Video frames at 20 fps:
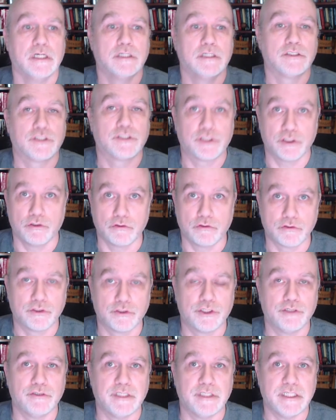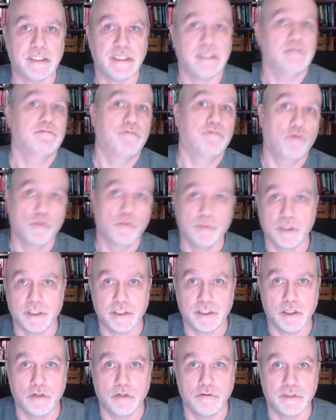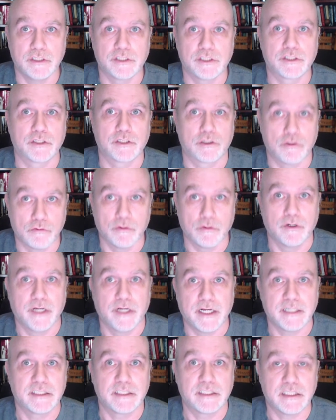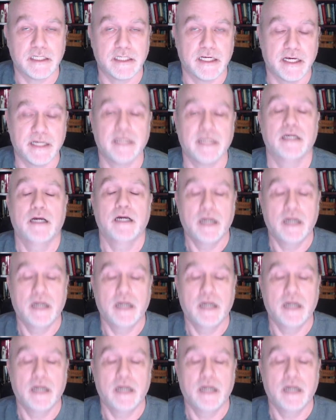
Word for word: Solar 2D, formerly known as the Corona SDK.